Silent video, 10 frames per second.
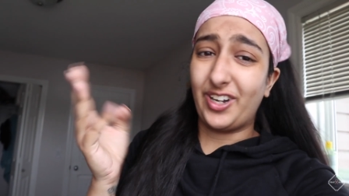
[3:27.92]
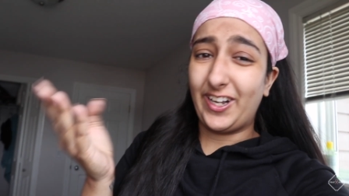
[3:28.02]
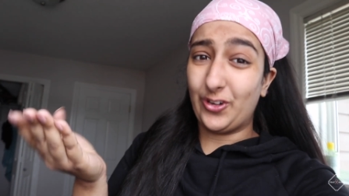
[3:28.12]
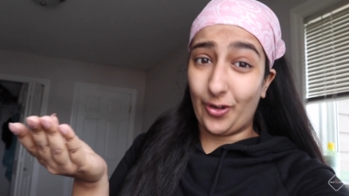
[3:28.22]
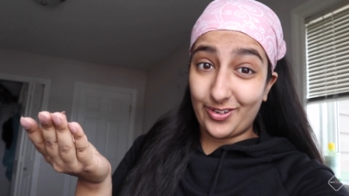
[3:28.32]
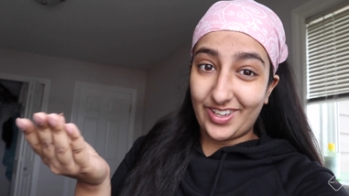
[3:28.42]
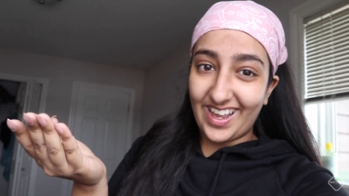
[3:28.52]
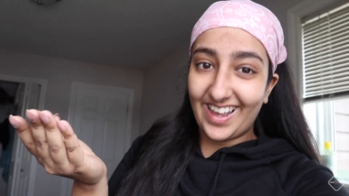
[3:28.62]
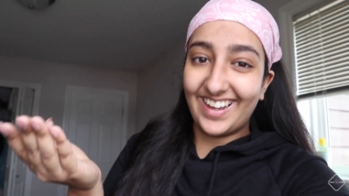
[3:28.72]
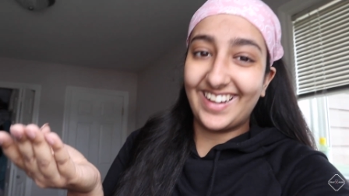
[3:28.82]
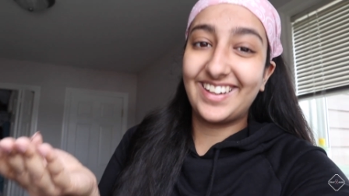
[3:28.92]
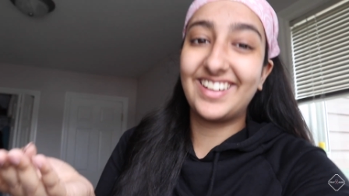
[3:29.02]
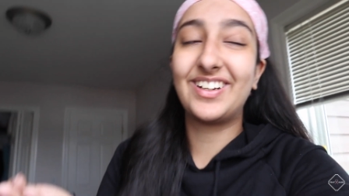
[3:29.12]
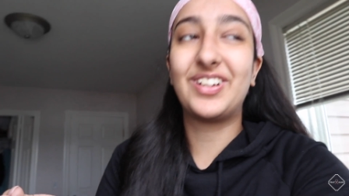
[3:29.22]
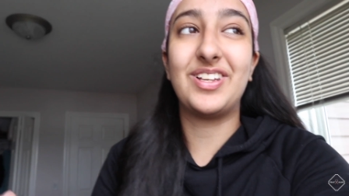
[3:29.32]
really know that
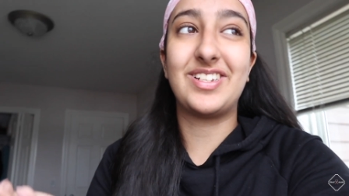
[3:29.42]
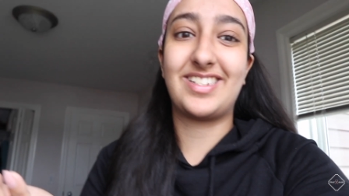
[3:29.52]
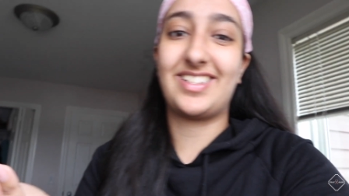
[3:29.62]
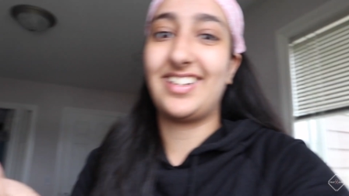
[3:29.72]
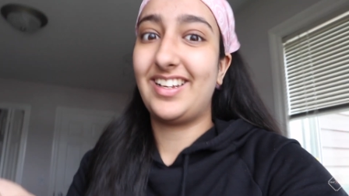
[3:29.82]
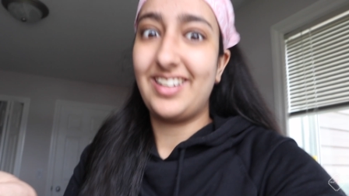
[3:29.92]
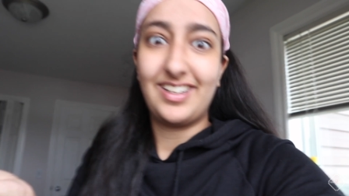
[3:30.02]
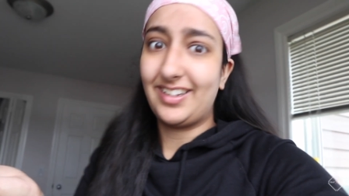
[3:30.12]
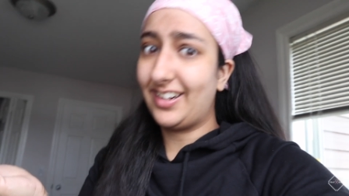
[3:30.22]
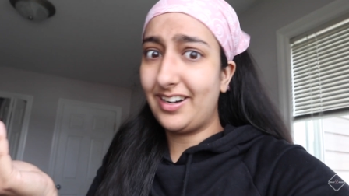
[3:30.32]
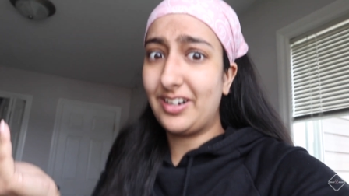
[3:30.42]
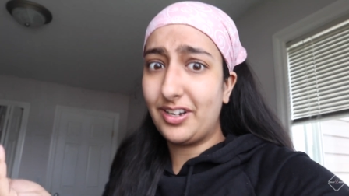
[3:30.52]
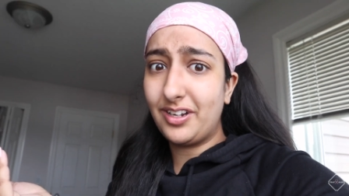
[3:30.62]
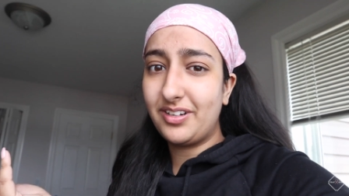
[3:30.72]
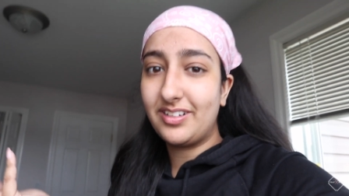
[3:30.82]
because I don't
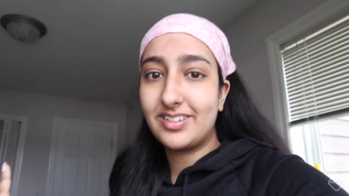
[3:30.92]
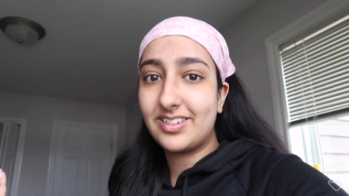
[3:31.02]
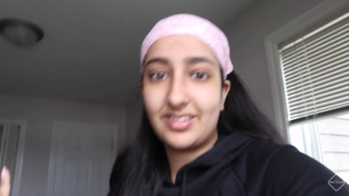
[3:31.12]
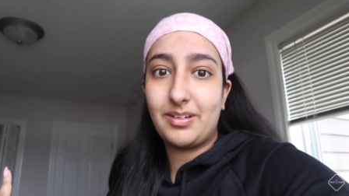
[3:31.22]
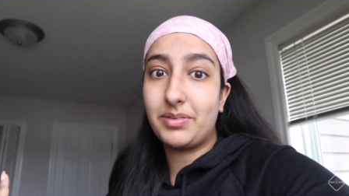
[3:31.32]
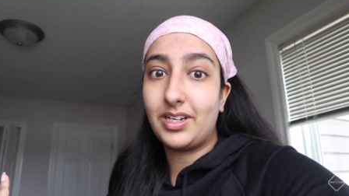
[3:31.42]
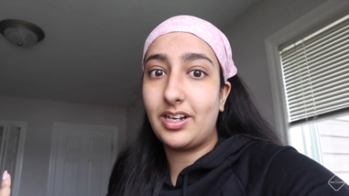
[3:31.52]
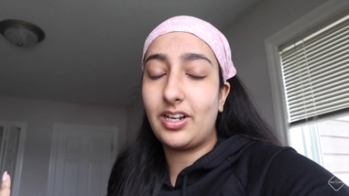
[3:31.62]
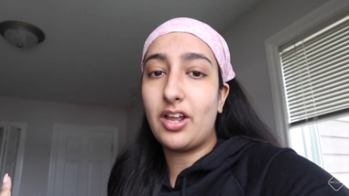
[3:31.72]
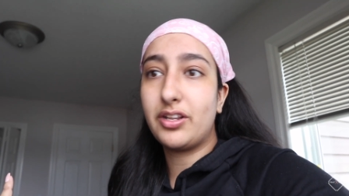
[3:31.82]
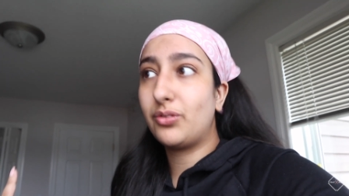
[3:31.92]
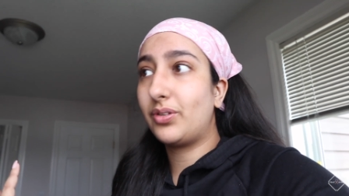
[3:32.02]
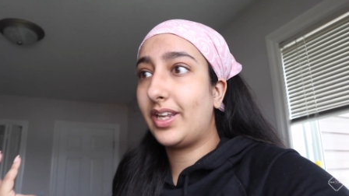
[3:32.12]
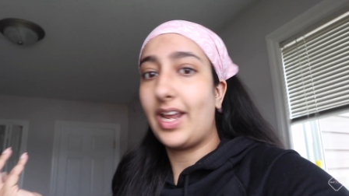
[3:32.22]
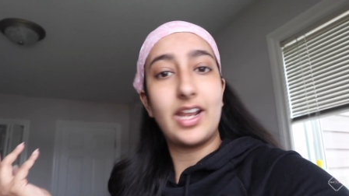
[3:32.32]
know, something that I
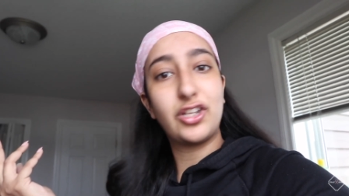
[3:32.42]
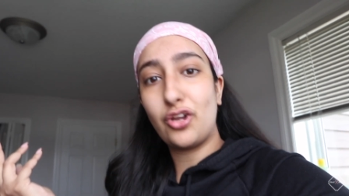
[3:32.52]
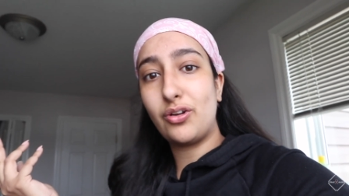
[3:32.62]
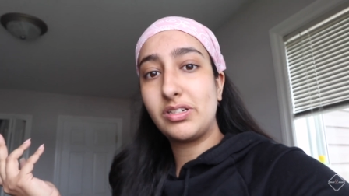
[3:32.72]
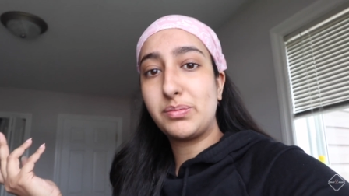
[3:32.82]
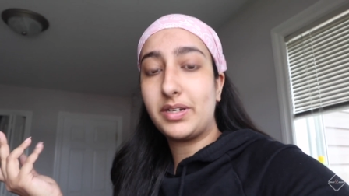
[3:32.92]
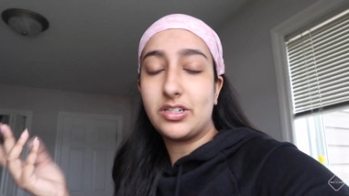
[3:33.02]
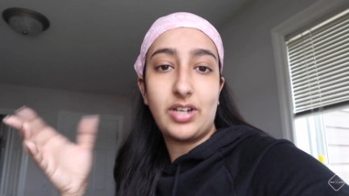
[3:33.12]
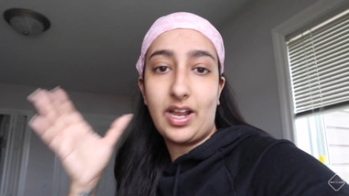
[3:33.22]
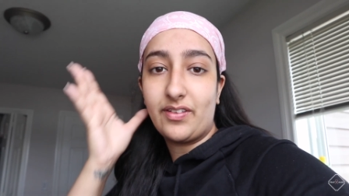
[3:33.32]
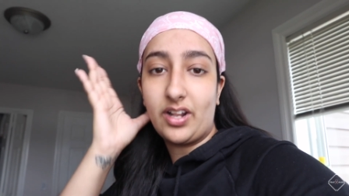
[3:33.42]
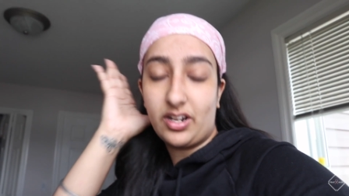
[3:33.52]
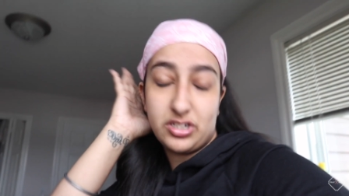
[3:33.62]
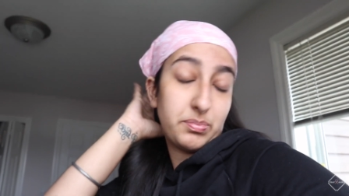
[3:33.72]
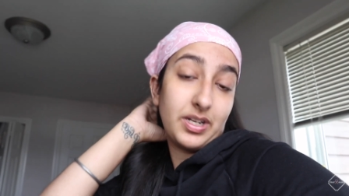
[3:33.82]
thought they had their own space to have their
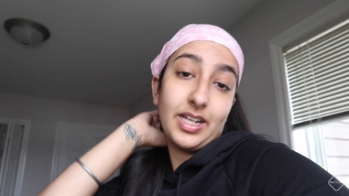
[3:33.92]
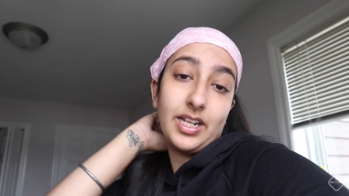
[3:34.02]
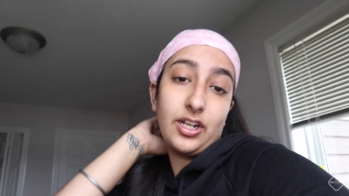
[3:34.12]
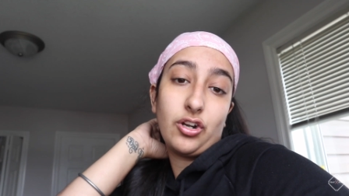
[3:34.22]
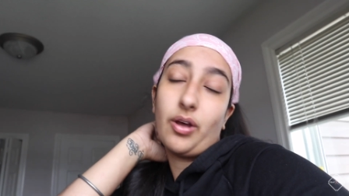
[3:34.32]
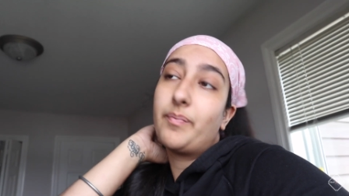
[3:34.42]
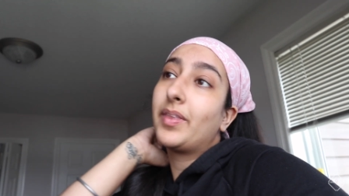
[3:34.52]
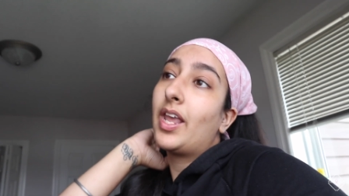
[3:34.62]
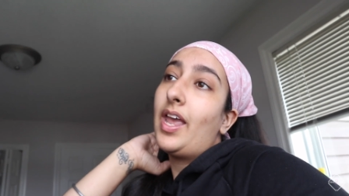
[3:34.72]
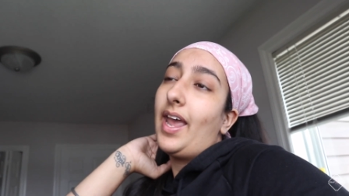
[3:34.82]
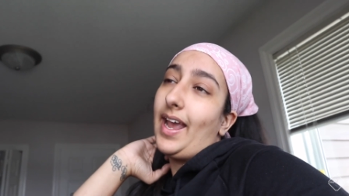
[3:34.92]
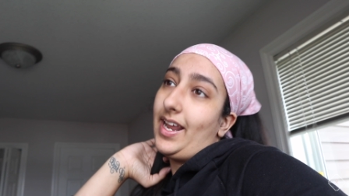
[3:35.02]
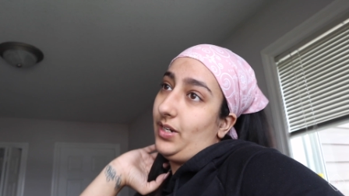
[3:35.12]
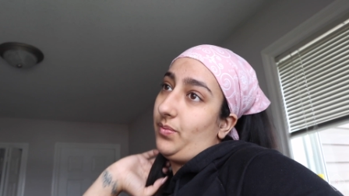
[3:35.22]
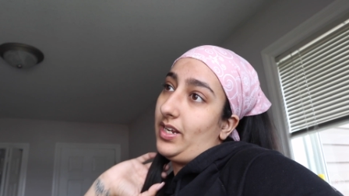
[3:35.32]
lunch, but clearly not.
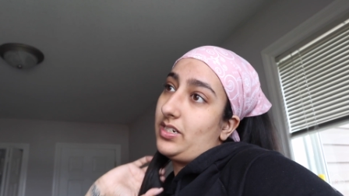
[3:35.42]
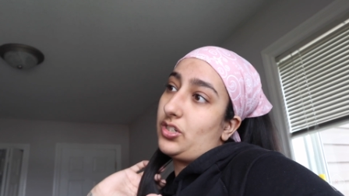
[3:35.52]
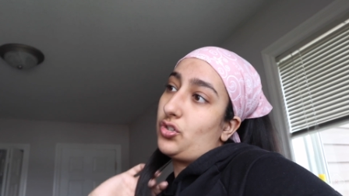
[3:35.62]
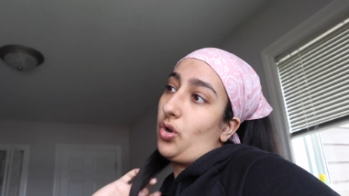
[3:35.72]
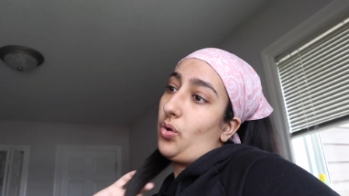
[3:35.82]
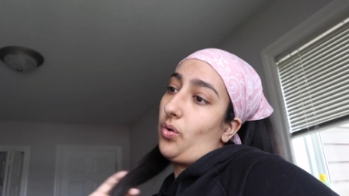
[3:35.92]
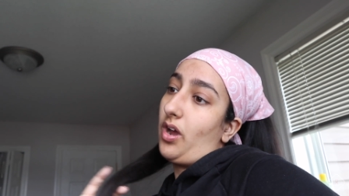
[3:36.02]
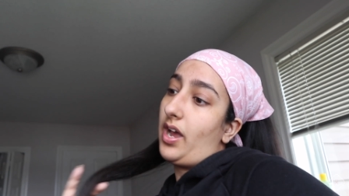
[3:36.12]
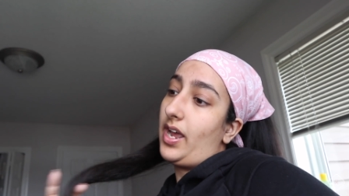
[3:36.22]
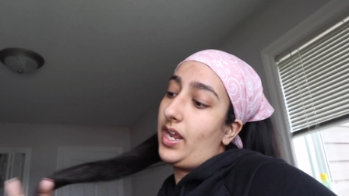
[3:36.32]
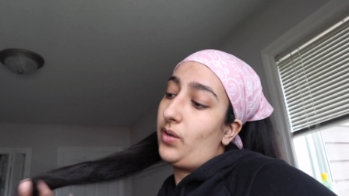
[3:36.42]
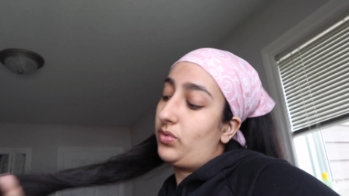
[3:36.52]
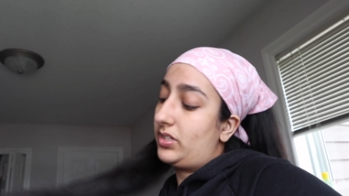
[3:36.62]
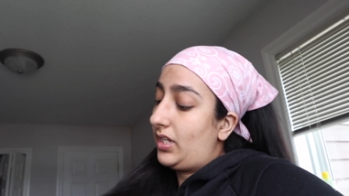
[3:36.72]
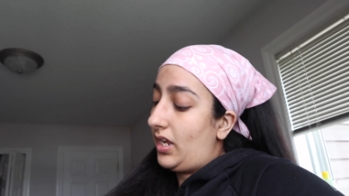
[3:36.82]
Anyway, so I
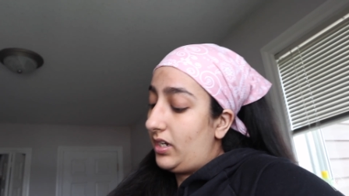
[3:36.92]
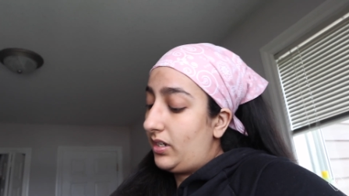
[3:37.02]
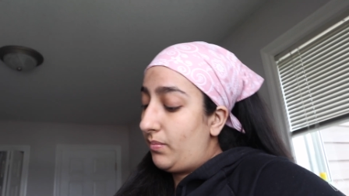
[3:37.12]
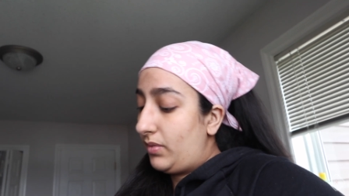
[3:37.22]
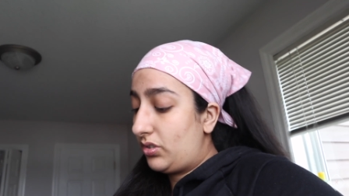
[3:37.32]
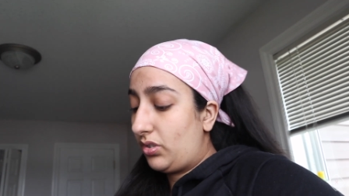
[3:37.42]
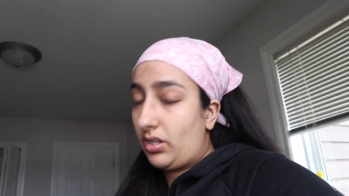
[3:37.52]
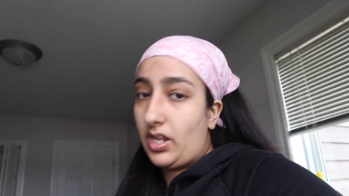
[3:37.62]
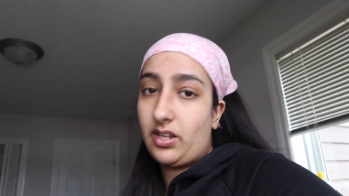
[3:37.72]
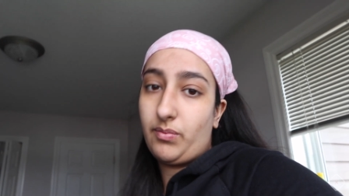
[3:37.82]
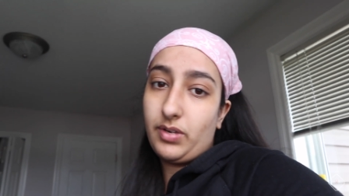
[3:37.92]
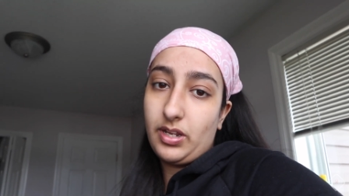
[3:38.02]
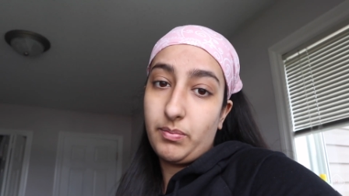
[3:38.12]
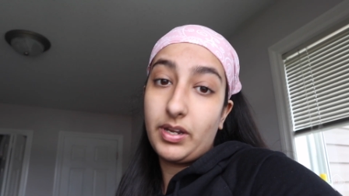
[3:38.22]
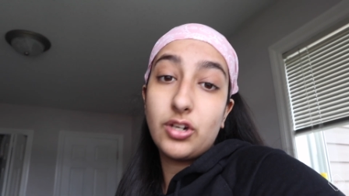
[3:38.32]
was sat in the middle and then
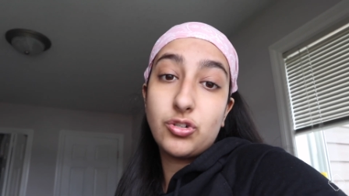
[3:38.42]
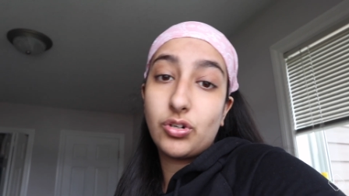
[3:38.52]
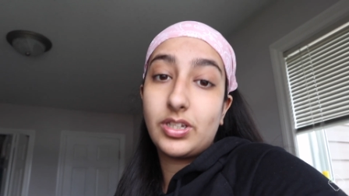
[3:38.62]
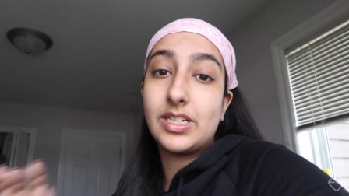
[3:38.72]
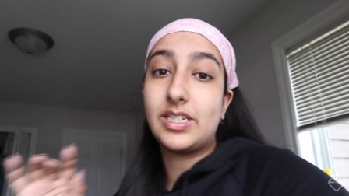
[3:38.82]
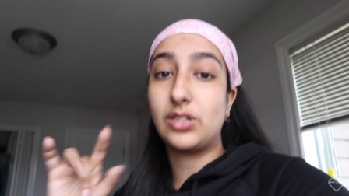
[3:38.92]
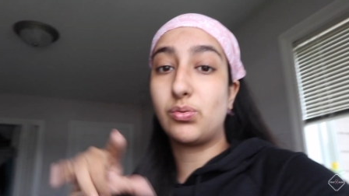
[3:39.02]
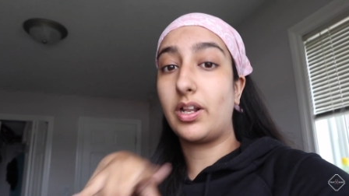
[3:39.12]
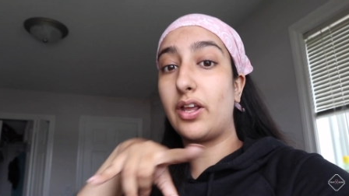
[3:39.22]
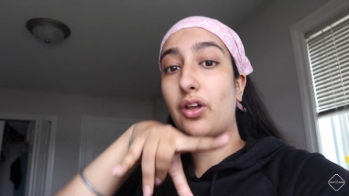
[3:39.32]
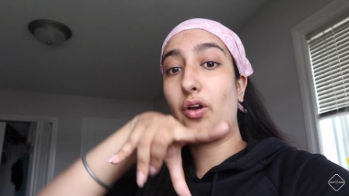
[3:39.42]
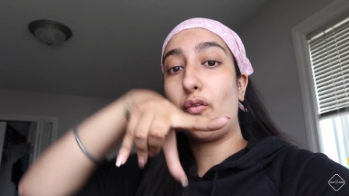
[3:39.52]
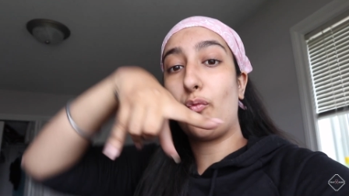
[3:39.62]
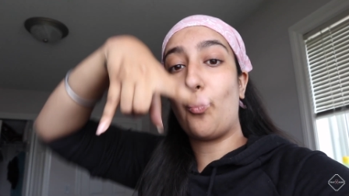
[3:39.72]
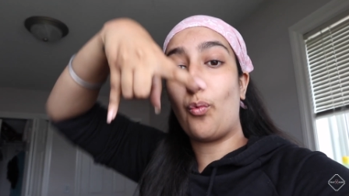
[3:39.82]
me, me and Jyoti's seats were like
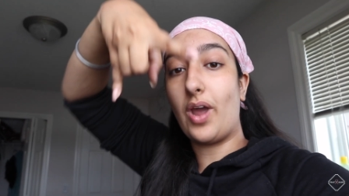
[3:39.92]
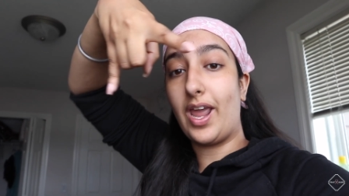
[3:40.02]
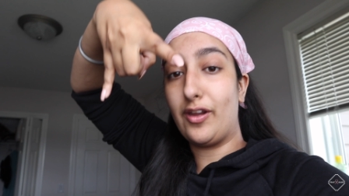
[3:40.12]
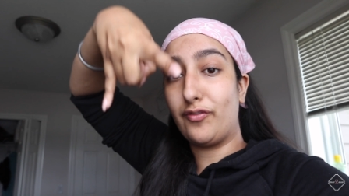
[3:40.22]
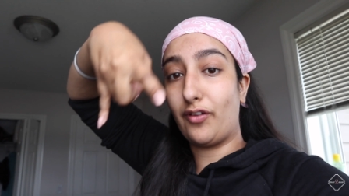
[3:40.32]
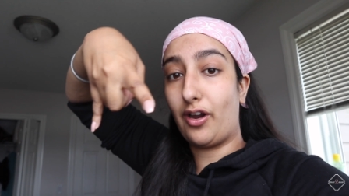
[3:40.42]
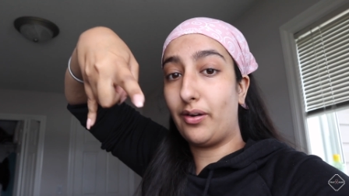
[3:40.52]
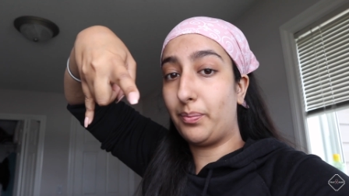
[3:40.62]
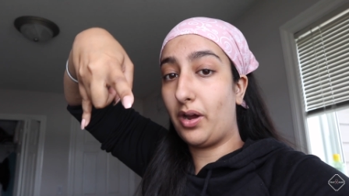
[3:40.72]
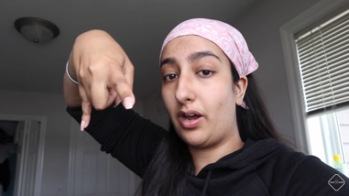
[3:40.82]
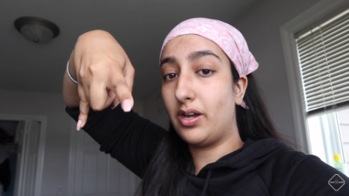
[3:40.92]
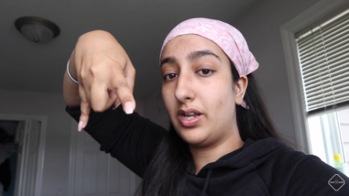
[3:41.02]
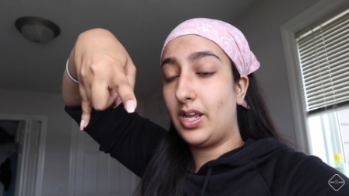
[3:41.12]
way far apart.